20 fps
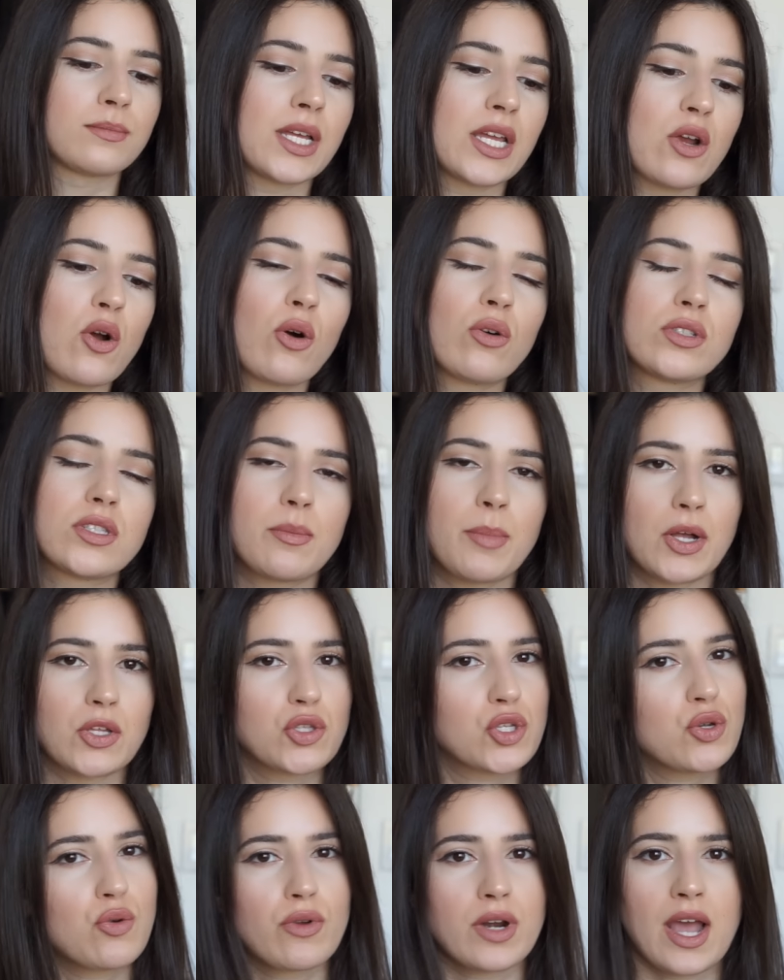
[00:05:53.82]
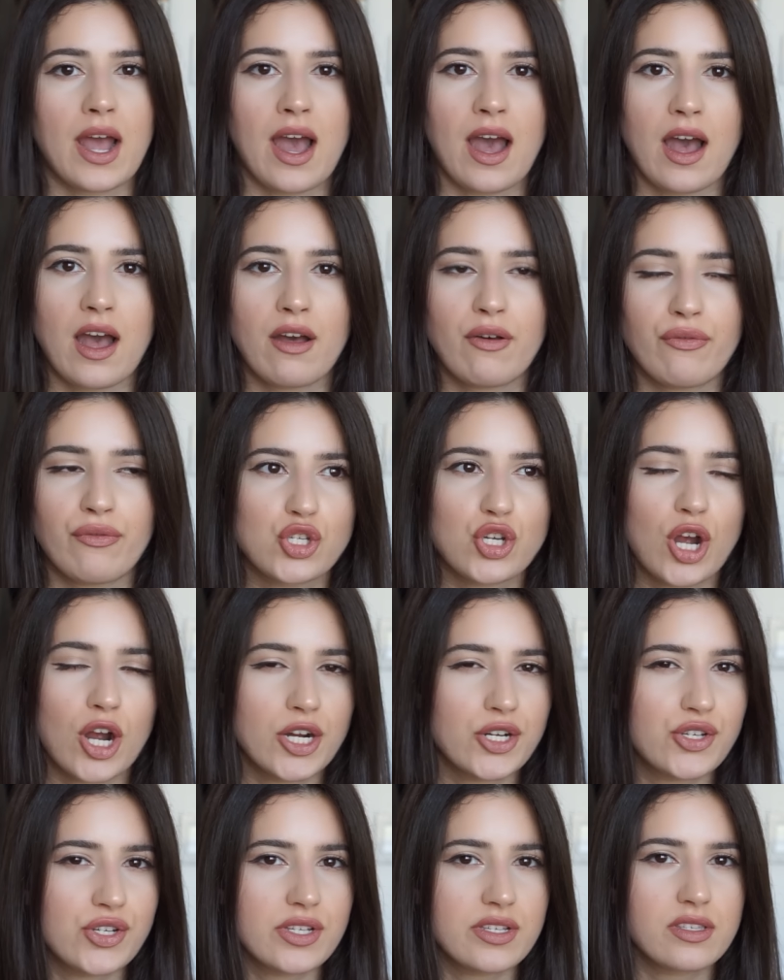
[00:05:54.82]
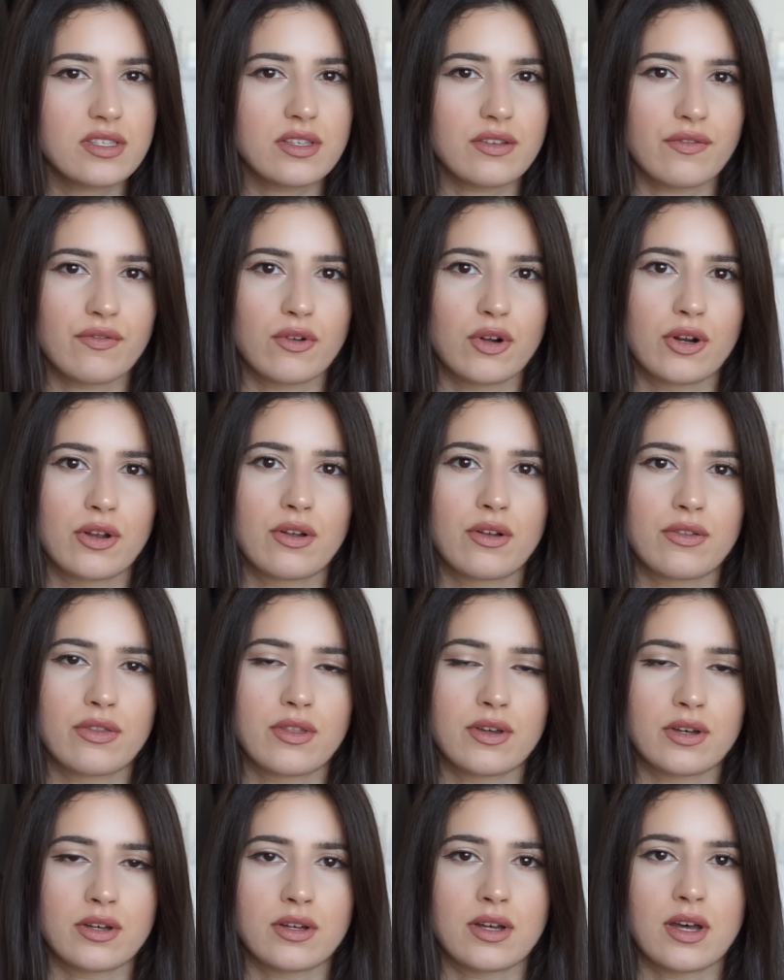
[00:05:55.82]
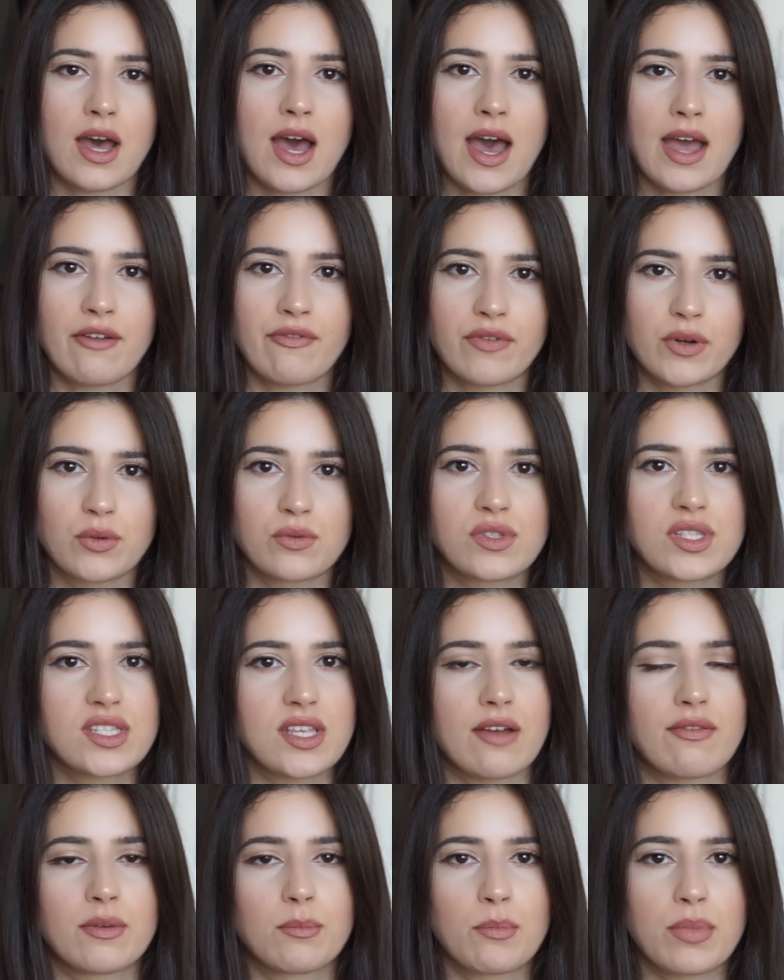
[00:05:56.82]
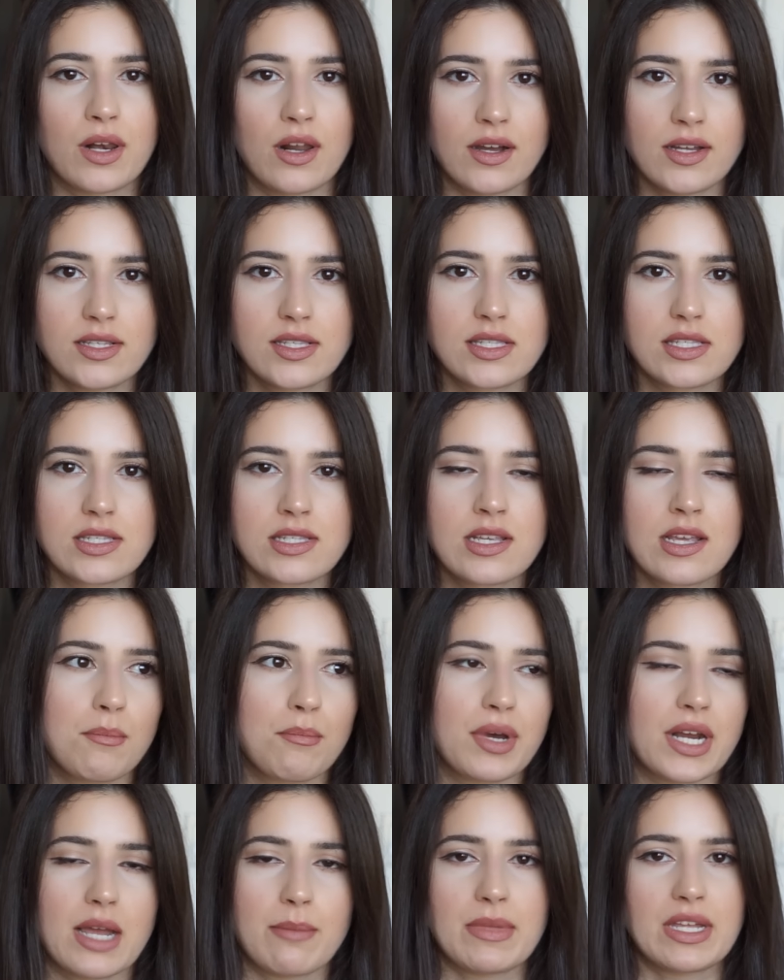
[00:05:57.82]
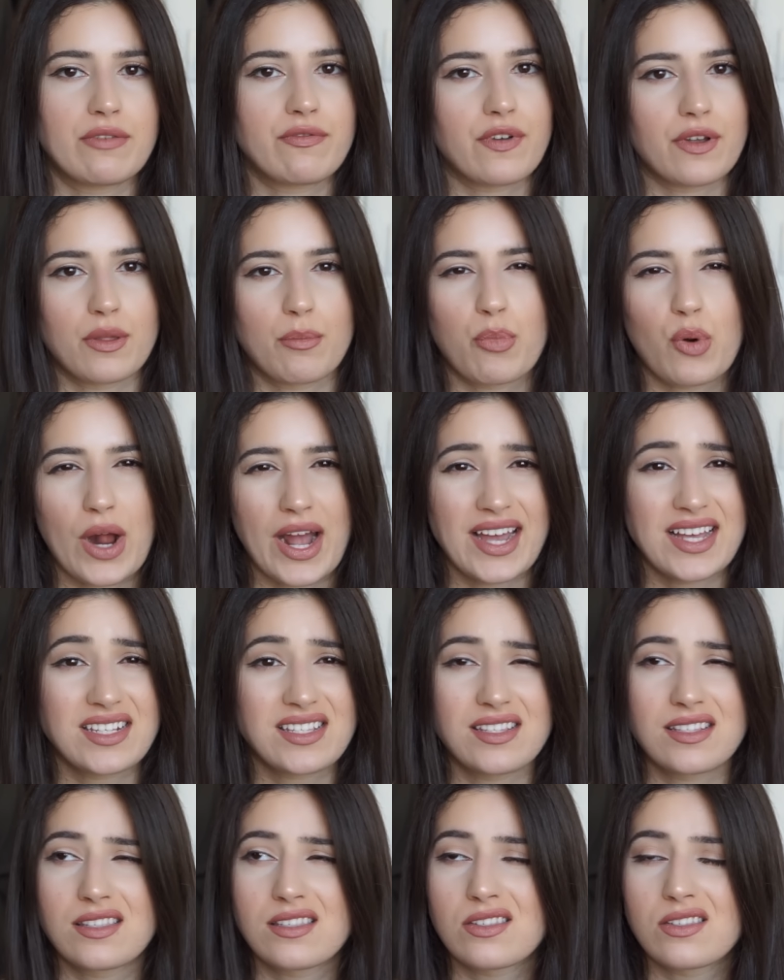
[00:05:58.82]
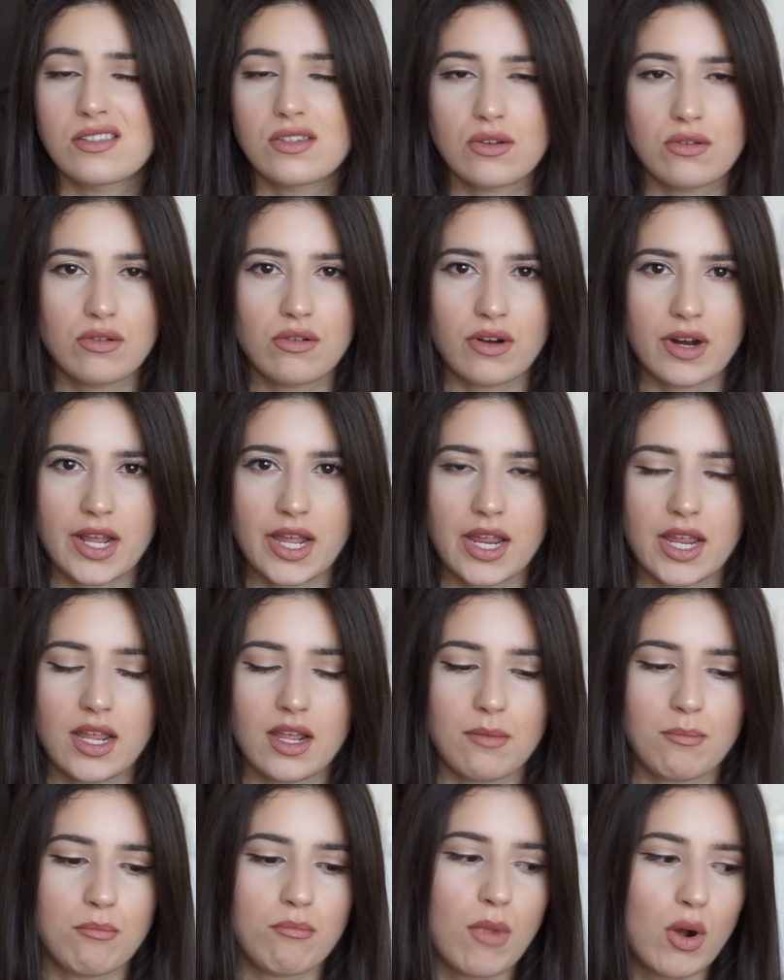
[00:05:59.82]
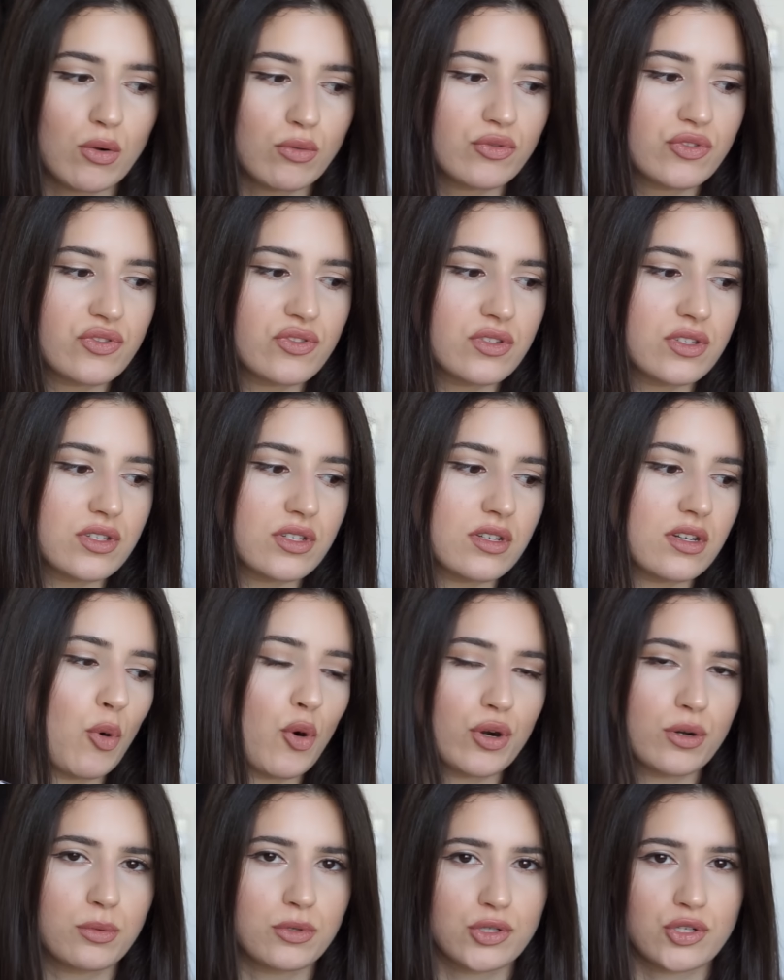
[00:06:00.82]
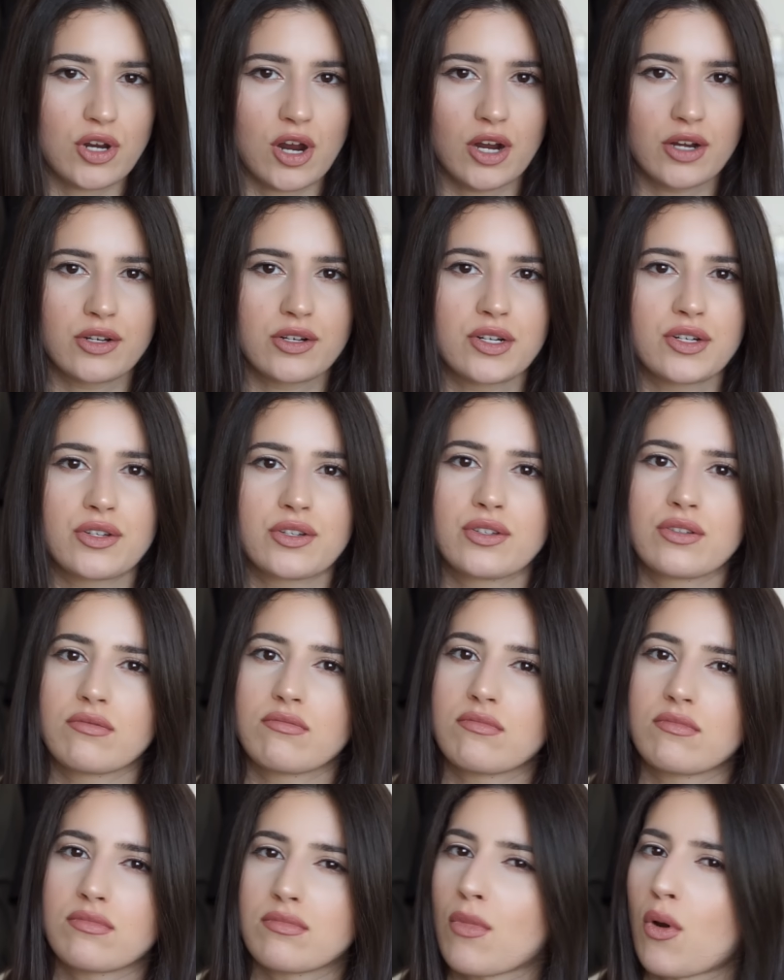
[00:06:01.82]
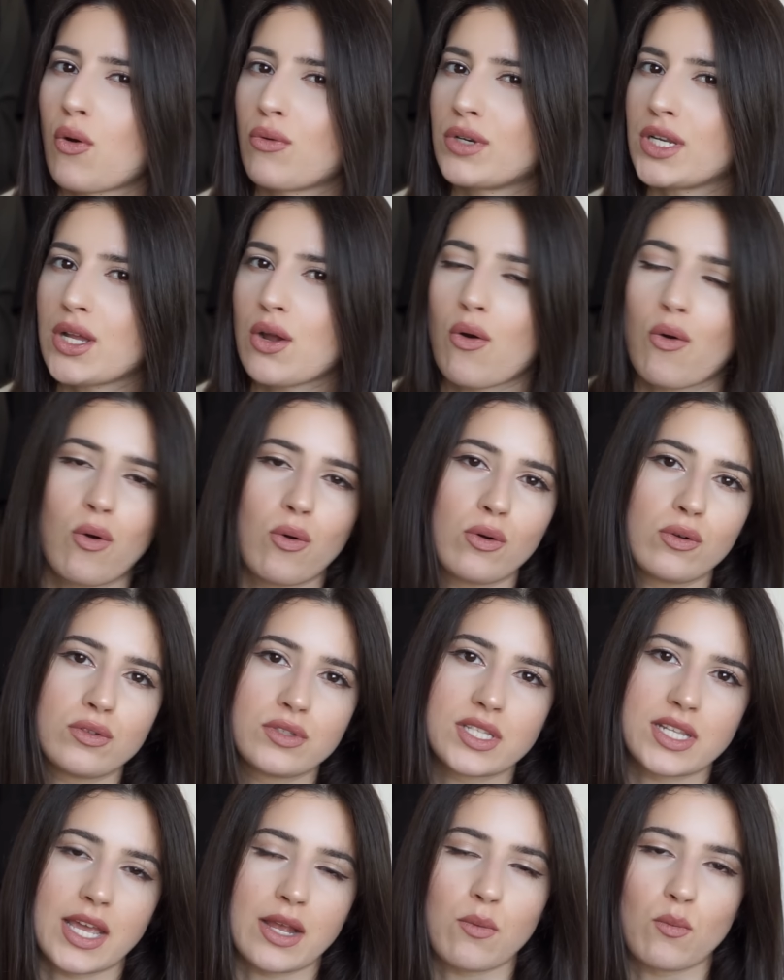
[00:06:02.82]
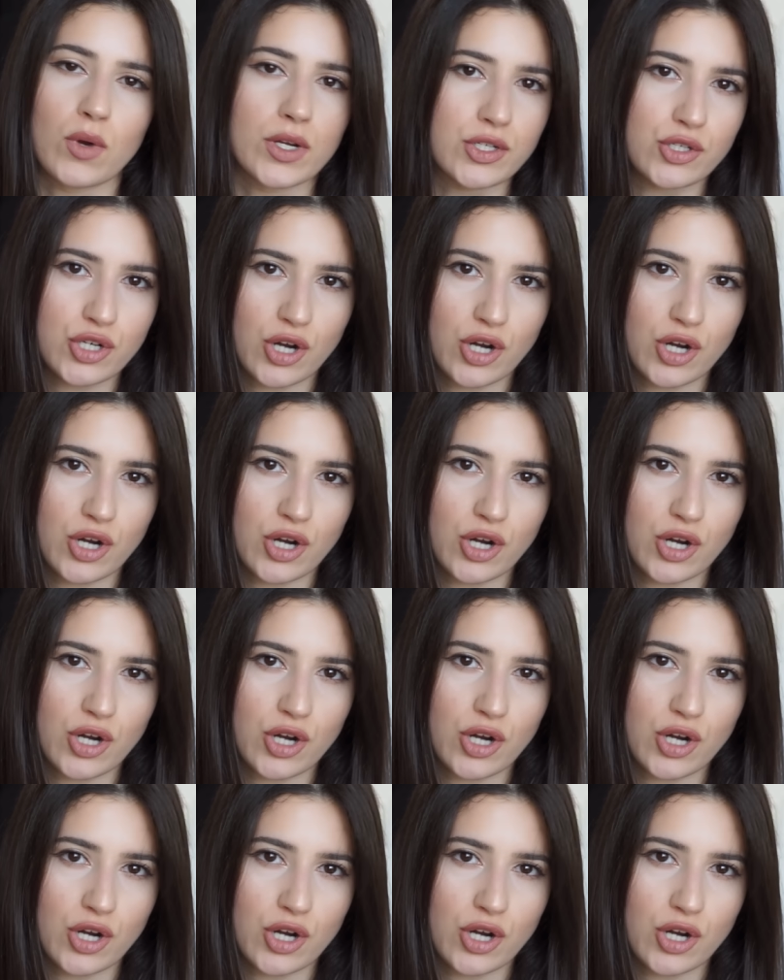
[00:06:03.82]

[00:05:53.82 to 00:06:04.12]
it holds about 2.5 charges for the iPhone 7 Plus. But I mean, for the price, it's still great. Most portable chargers only holds like 1